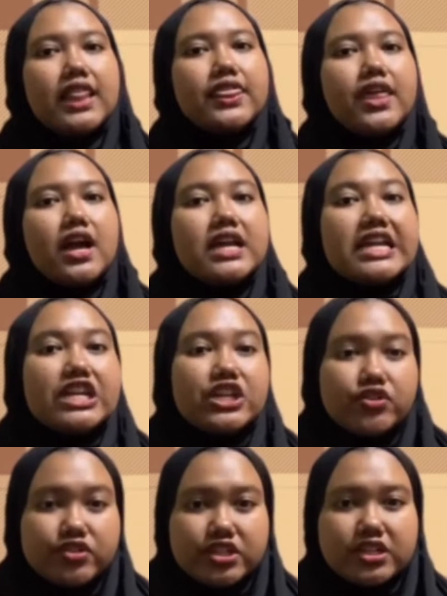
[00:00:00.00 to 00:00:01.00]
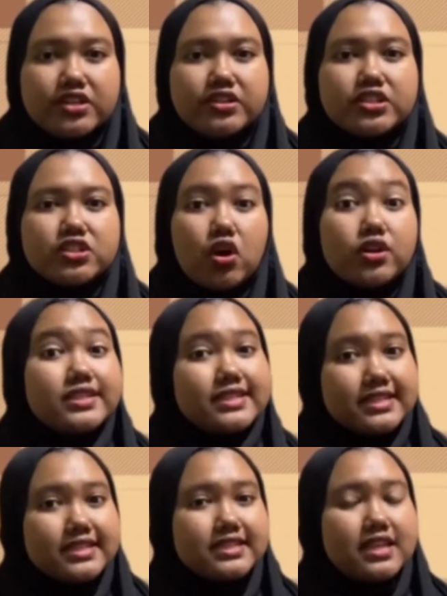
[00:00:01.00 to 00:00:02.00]
their energy
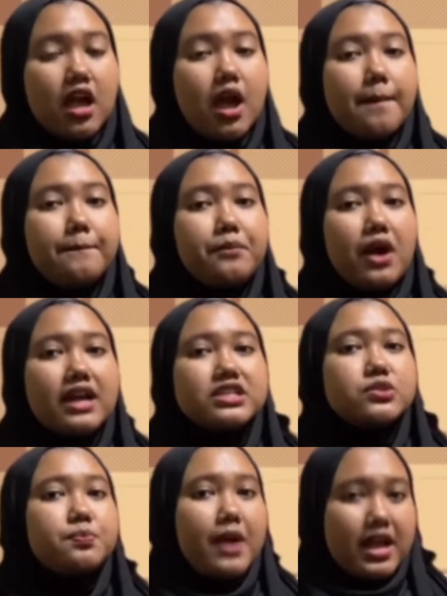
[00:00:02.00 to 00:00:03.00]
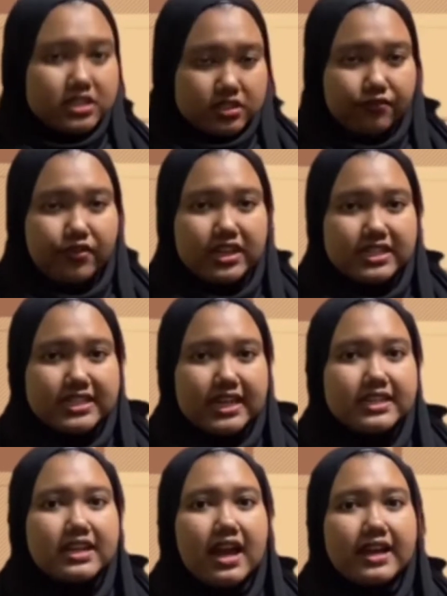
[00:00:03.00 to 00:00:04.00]
resources by specific
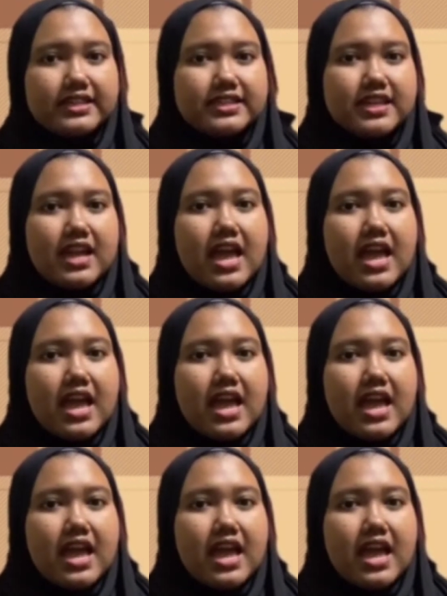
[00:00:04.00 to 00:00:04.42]
deadlines